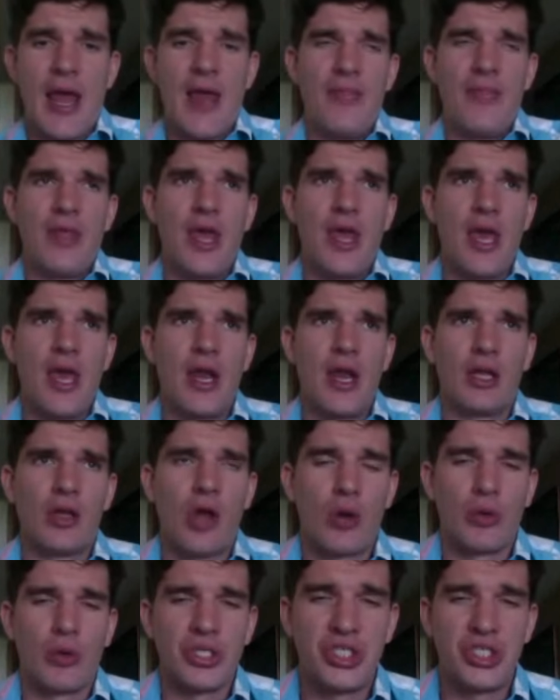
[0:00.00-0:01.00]
And then
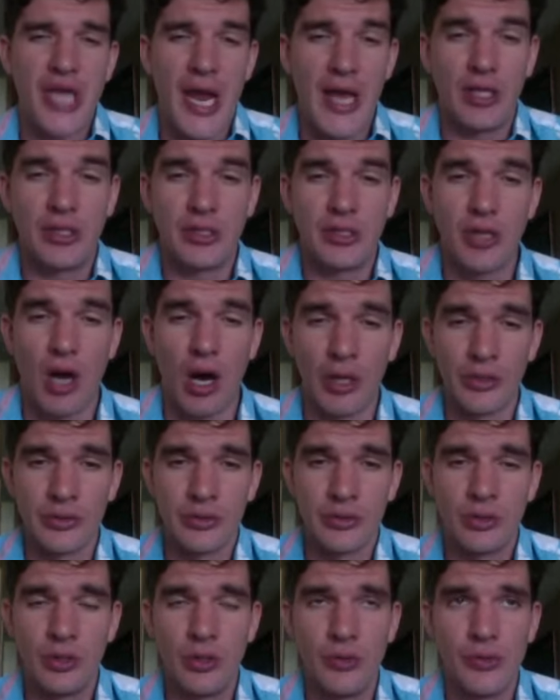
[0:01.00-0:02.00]
along with Jalen
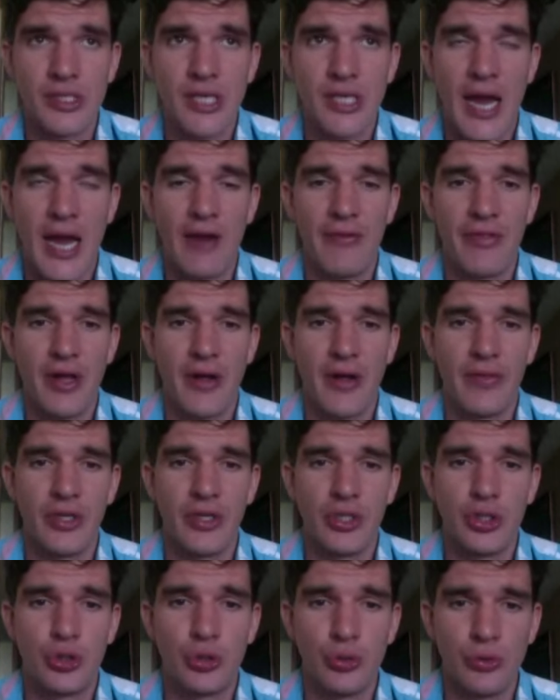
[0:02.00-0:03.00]
Dalton, who was kind of the,
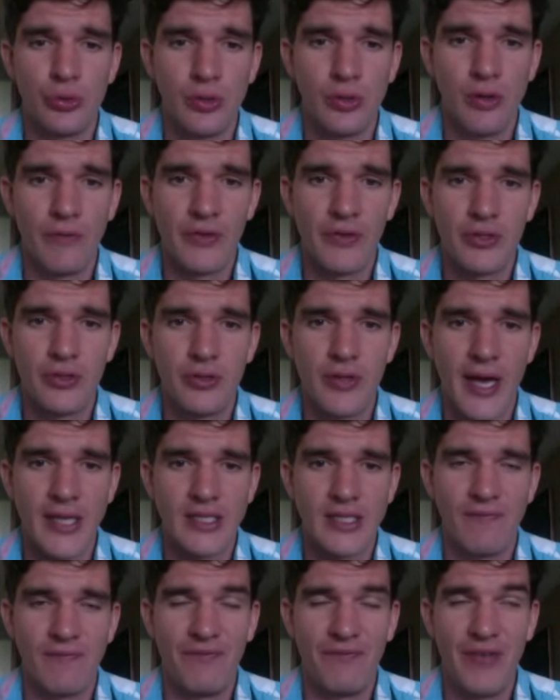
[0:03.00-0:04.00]
the jewel of the
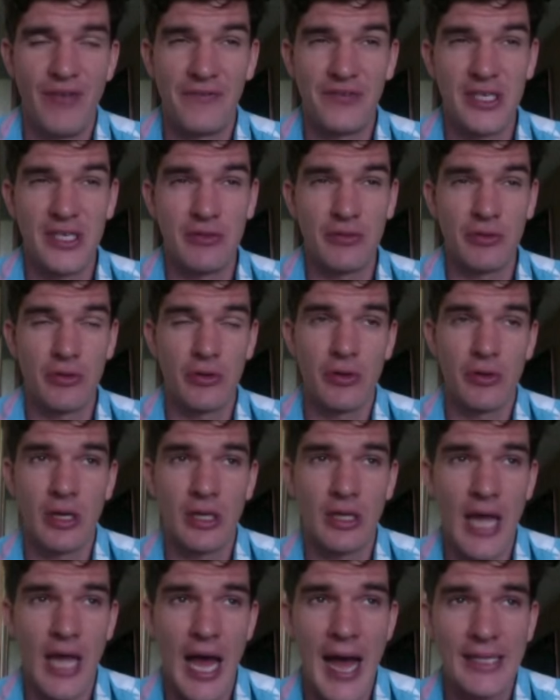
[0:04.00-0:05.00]
2015 recruiting
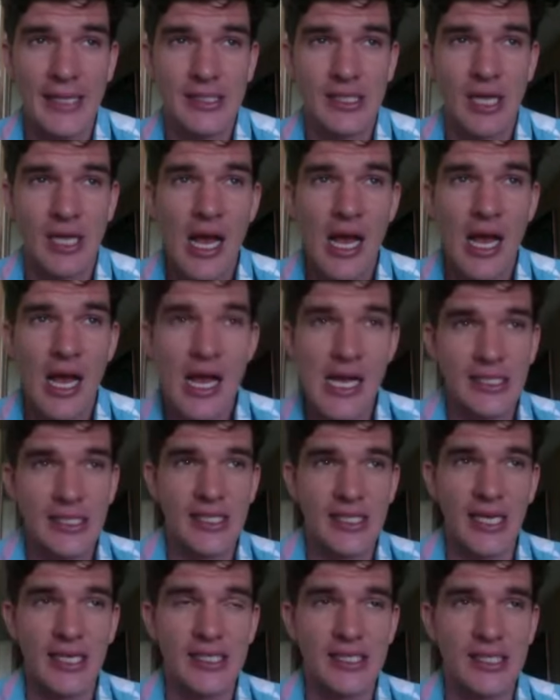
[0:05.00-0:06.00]
class,
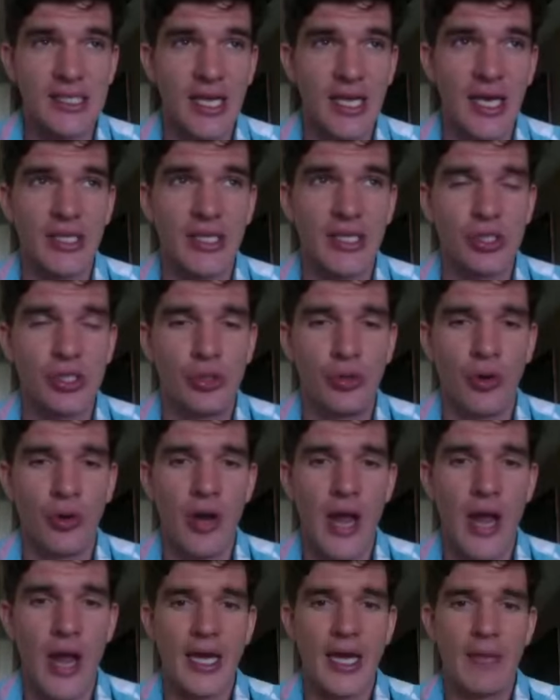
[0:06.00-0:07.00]
6'6,
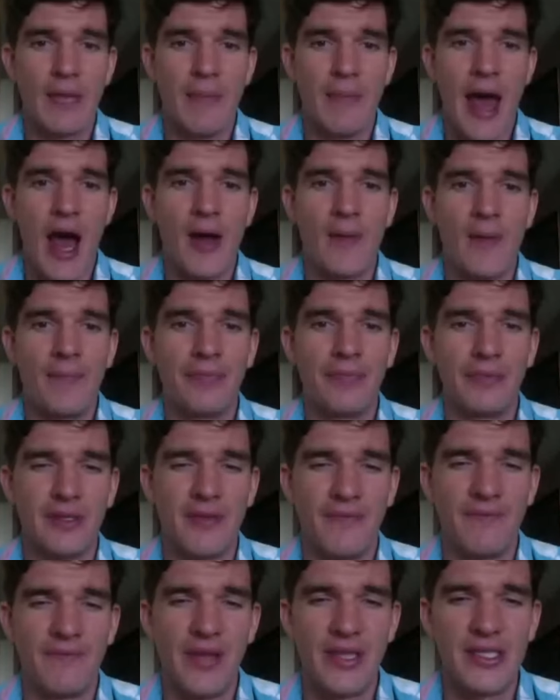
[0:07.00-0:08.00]
280 pound
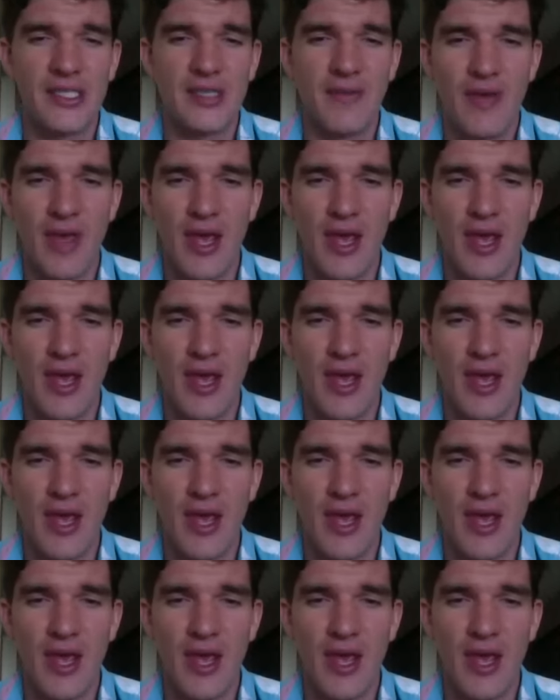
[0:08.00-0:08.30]
defensive